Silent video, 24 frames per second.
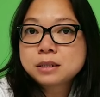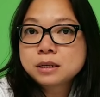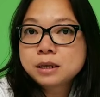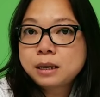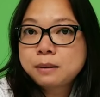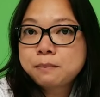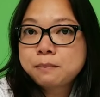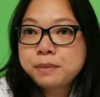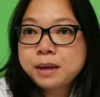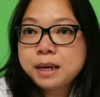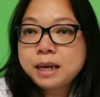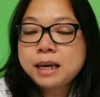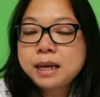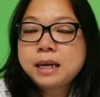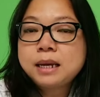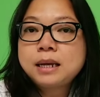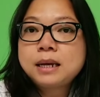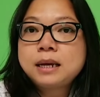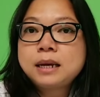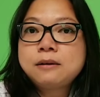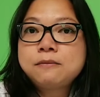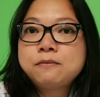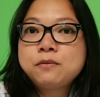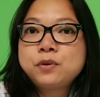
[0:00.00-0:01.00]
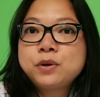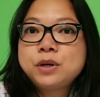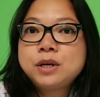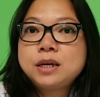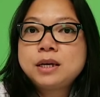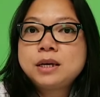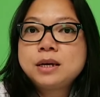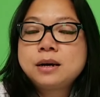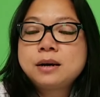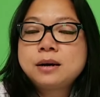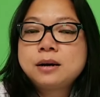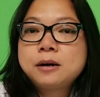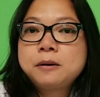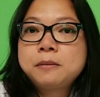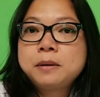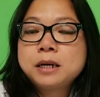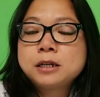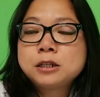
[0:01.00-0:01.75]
can be if we are uh,